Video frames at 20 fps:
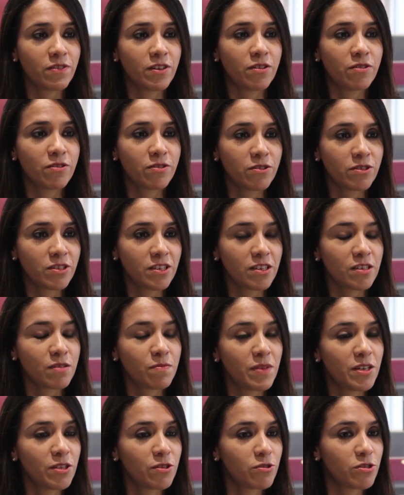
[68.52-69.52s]
of the courses,
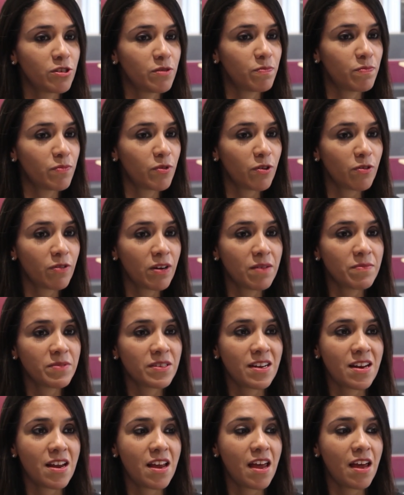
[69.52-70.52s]
mentorship programs,
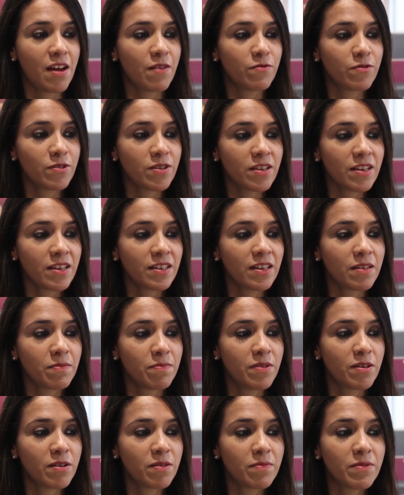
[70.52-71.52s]
and everything that
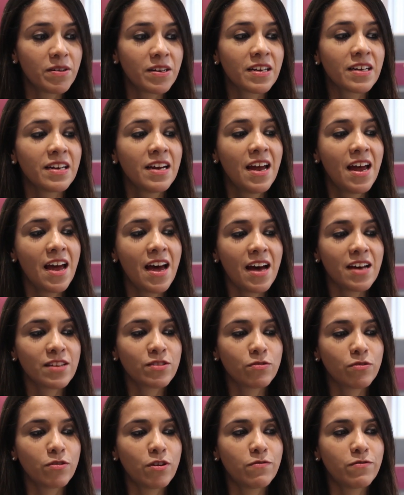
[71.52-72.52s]
Birkbeck has
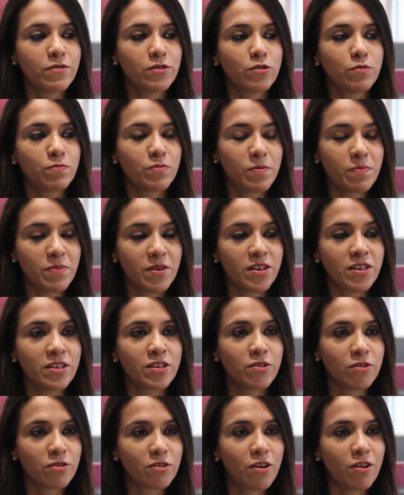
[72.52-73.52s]
to offer to prepare
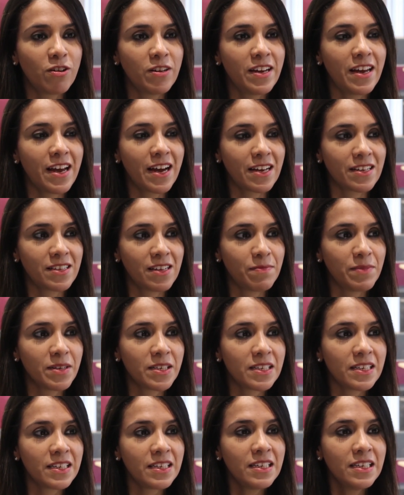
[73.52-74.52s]
not only
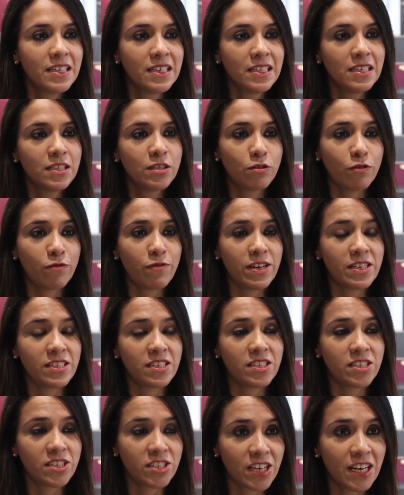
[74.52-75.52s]
academically to face
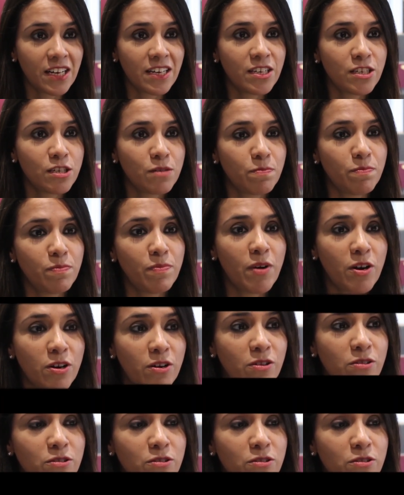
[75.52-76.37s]
this challenge, but